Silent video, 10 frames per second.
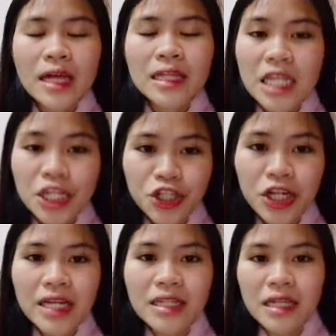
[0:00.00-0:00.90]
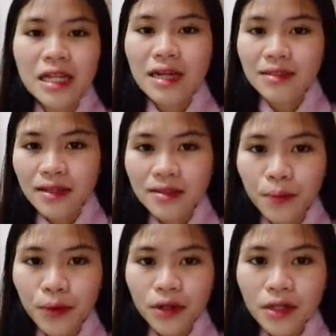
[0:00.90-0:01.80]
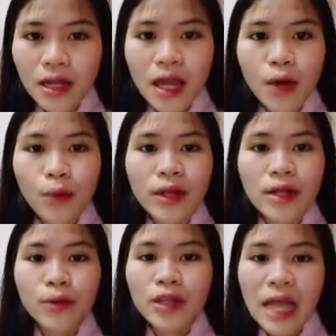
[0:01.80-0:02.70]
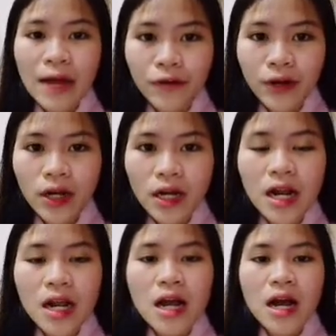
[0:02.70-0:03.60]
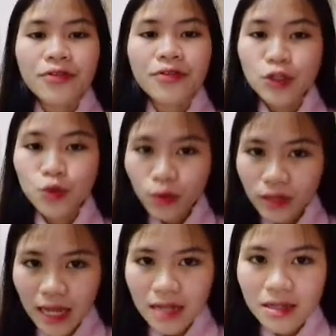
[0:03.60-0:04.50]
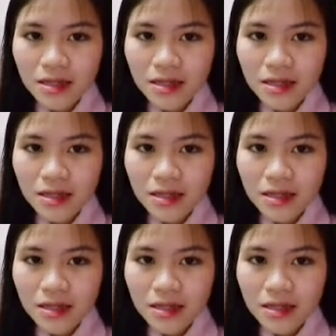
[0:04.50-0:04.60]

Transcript: teacher is still accessible whenever the students